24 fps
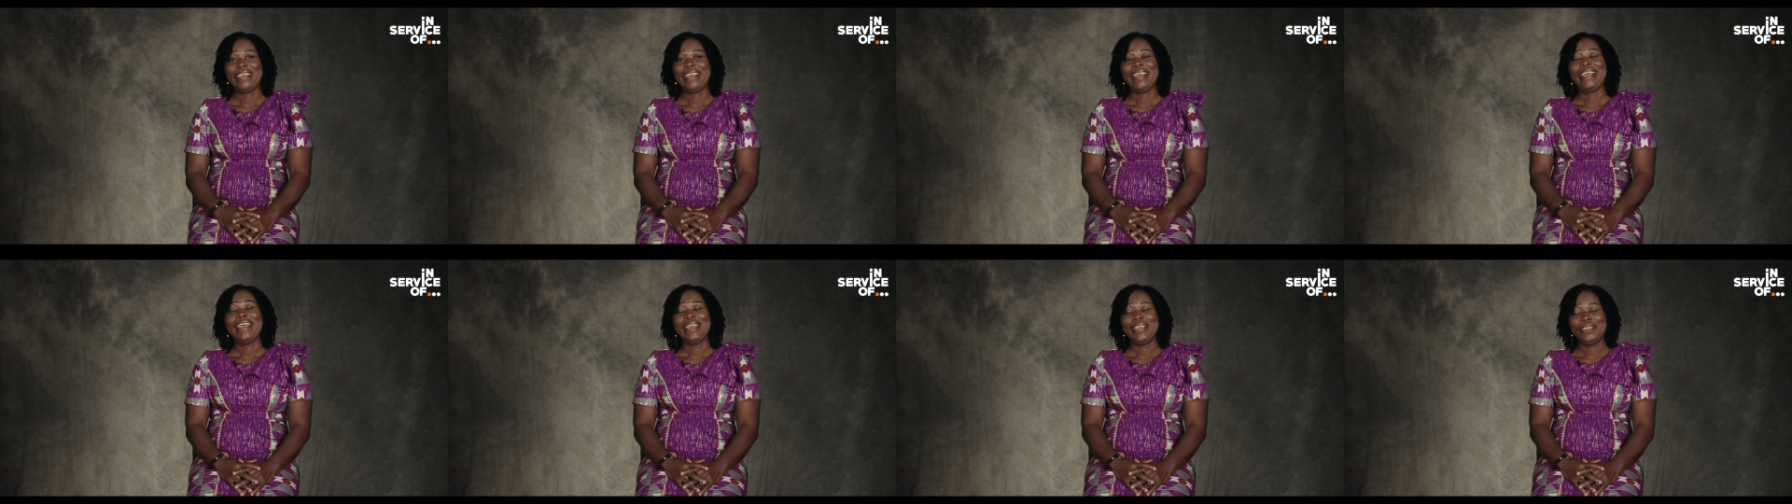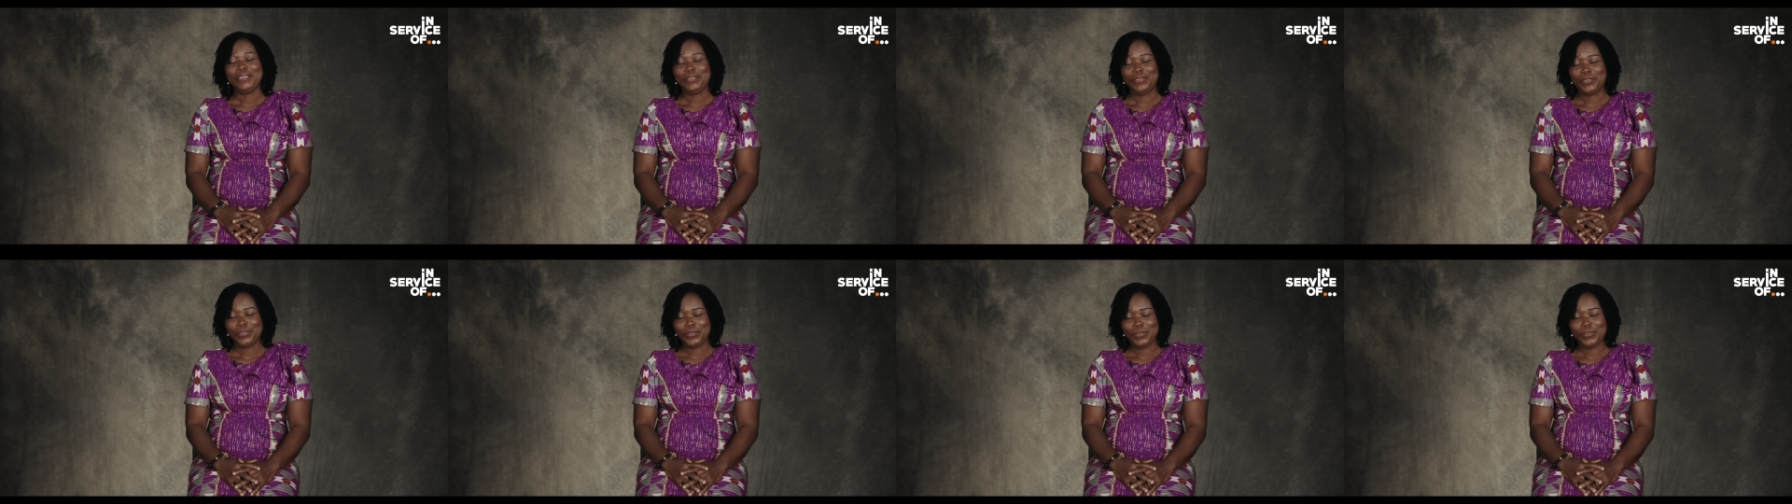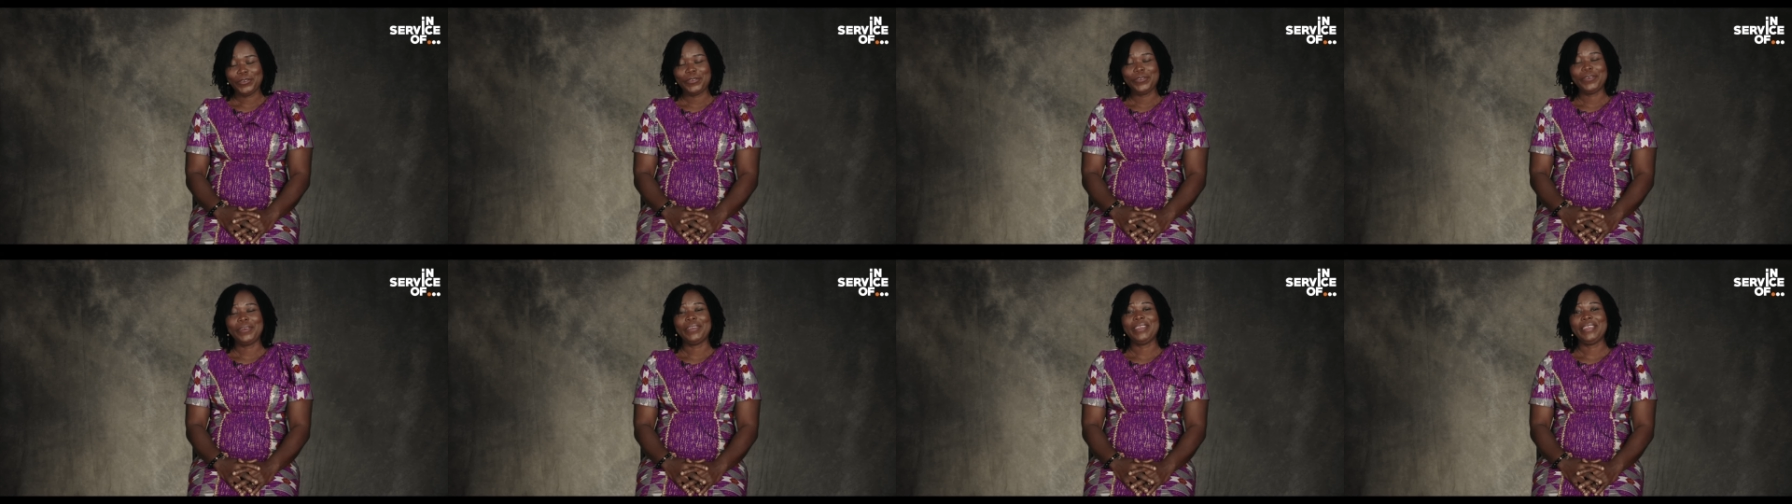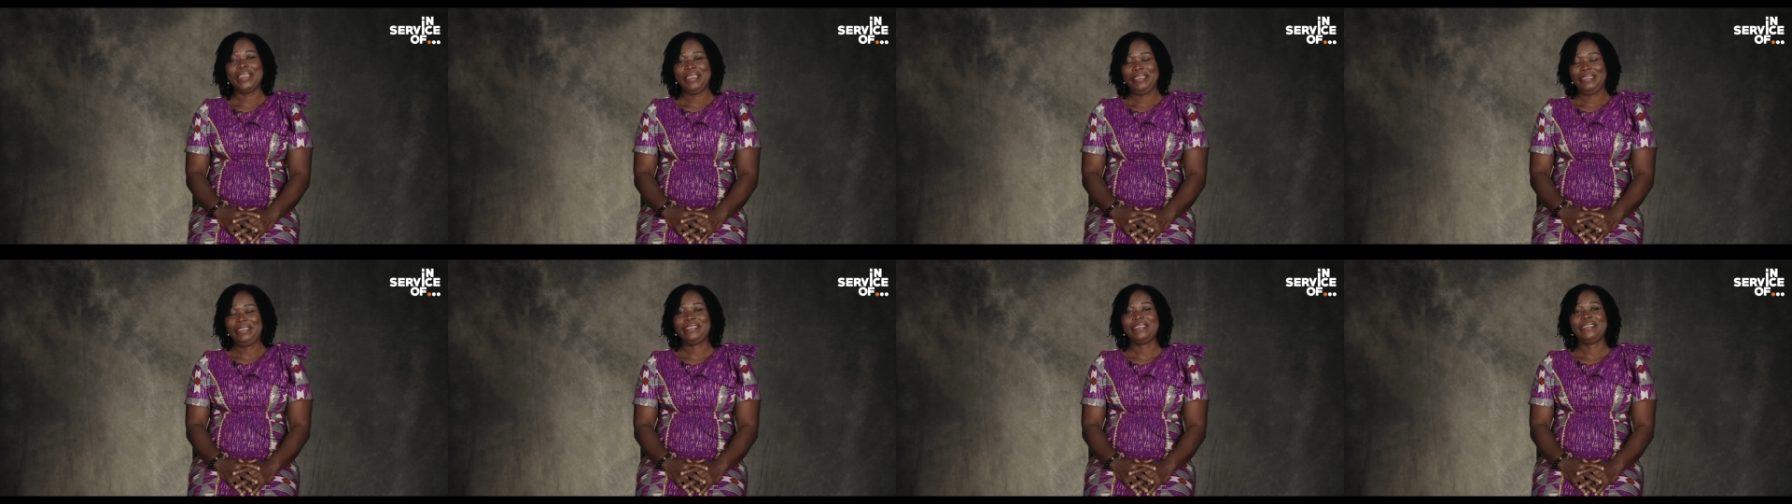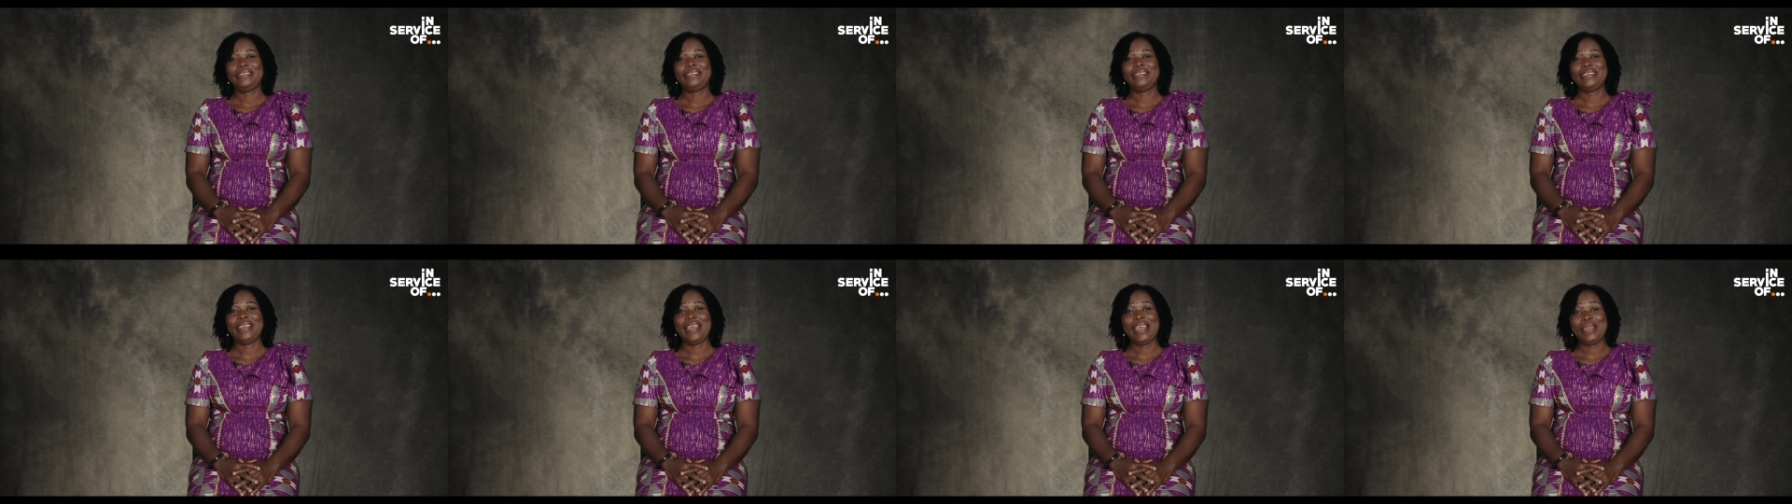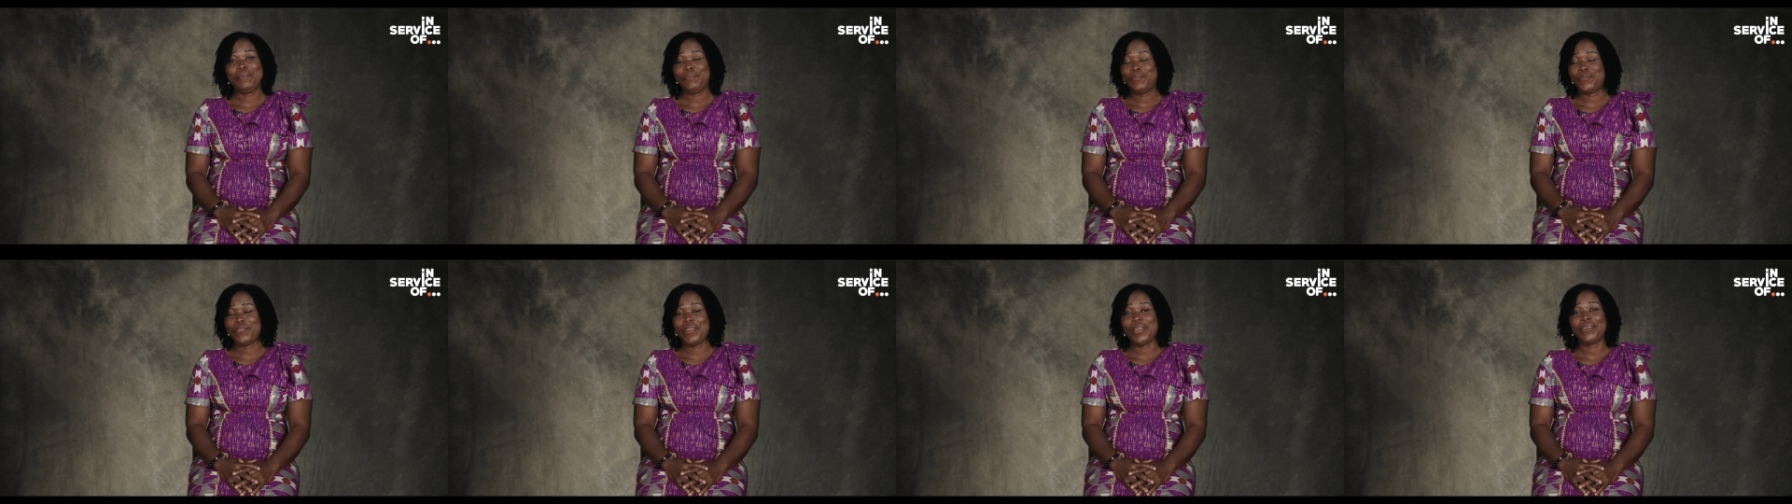Absolutely. So yes,
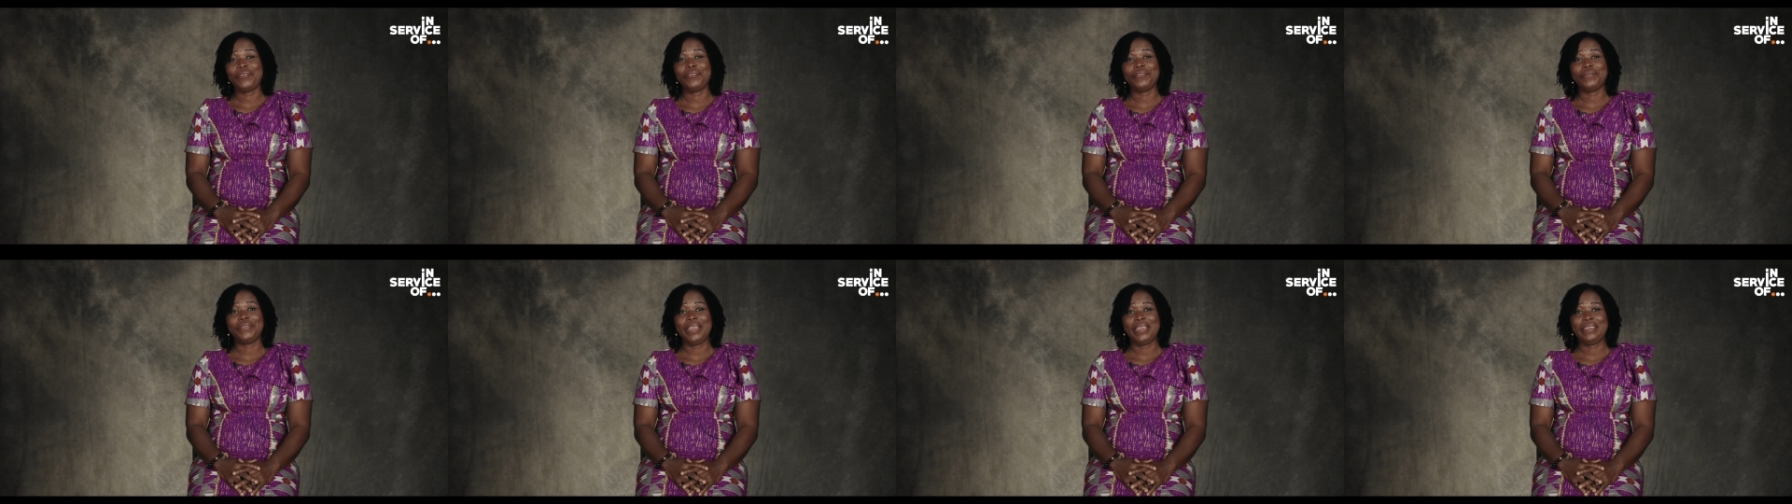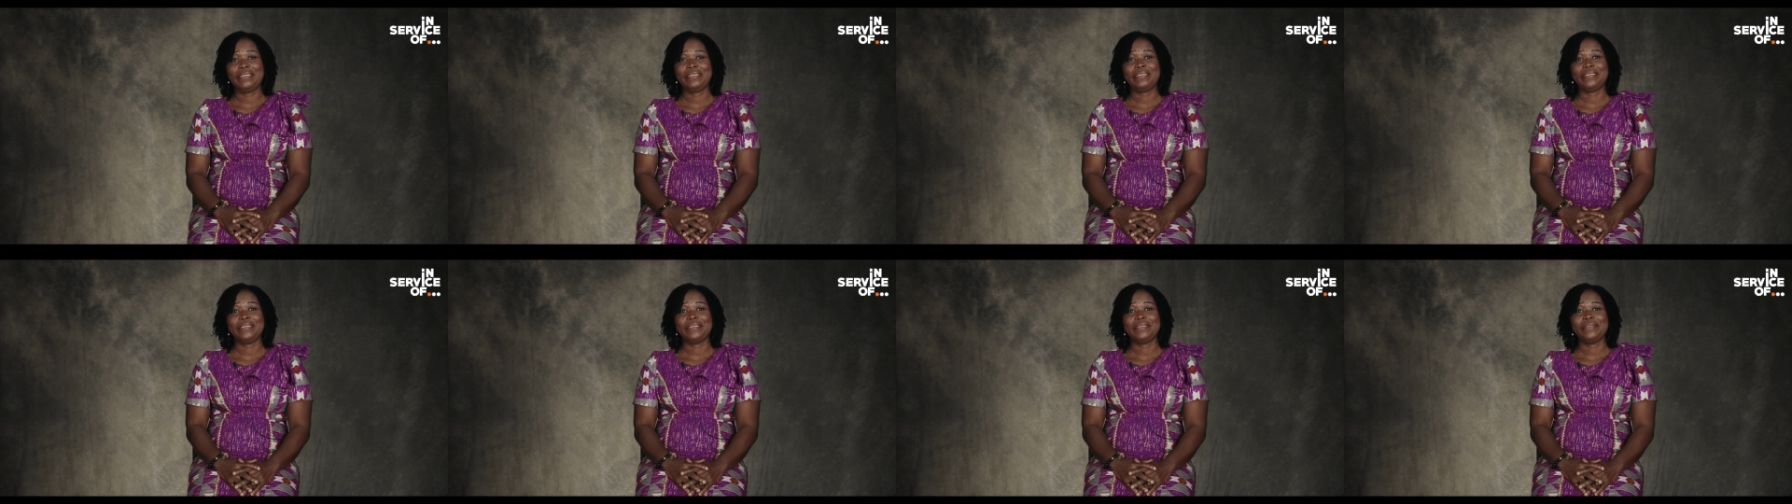I'm proud amazing. of that.